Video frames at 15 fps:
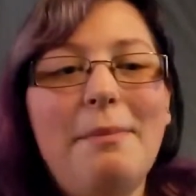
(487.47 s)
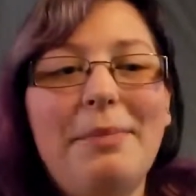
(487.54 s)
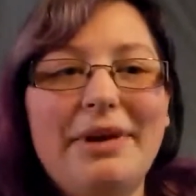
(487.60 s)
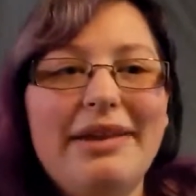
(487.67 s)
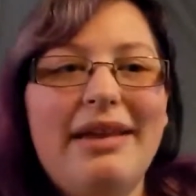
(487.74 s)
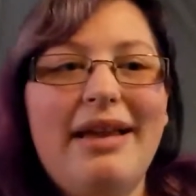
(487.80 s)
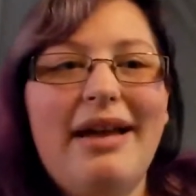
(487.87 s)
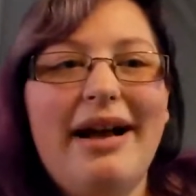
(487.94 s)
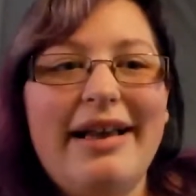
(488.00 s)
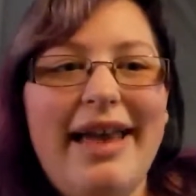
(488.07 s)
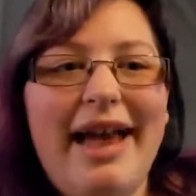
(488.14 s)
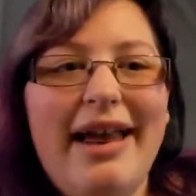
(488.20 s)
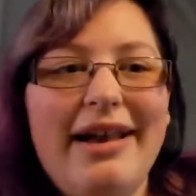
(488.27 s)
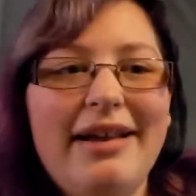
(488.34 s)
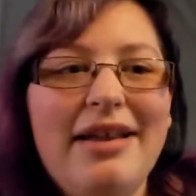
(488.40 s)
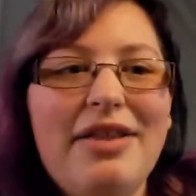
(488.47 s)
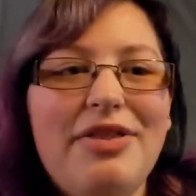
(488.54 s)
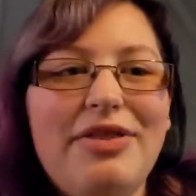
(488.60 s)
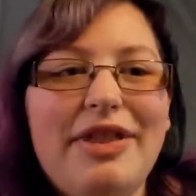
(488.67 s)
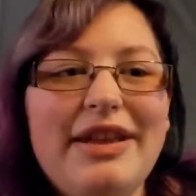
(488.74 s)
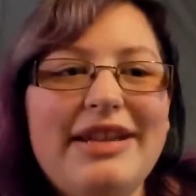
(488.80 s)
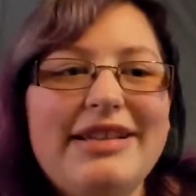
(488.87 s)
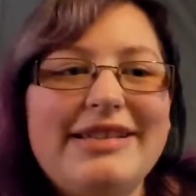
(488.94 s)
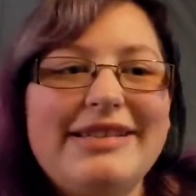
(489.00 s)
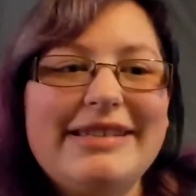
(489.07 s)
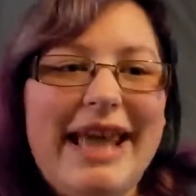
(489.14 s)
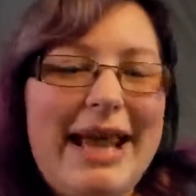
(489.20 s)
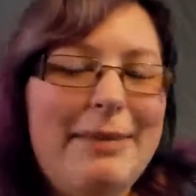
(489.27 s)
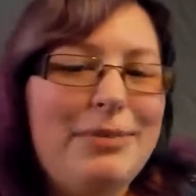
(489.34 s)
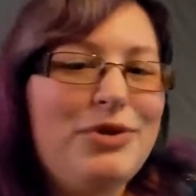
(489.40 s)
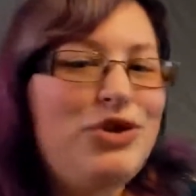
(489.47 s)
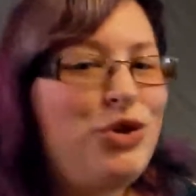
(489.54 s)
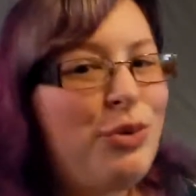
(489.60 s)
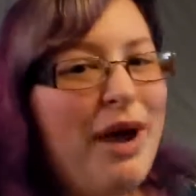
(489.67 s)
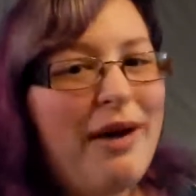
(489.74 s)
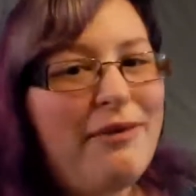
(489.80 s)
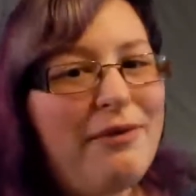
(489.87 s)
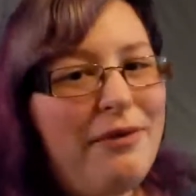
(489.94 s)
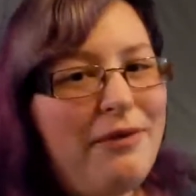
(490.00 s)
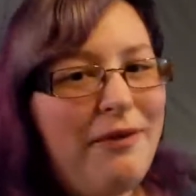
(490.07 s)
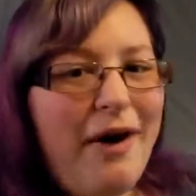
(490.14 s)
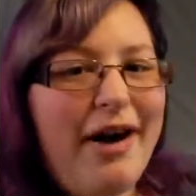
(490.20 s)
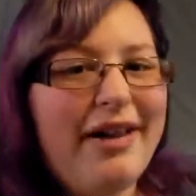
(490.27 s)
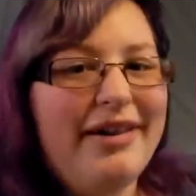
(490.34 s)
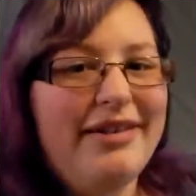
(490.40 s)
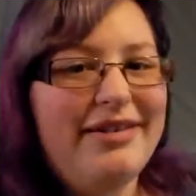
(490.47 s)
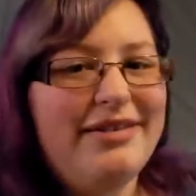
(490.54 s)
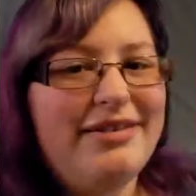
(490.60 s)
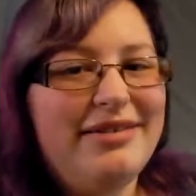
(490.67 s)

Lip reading: But again, they escape to have fun.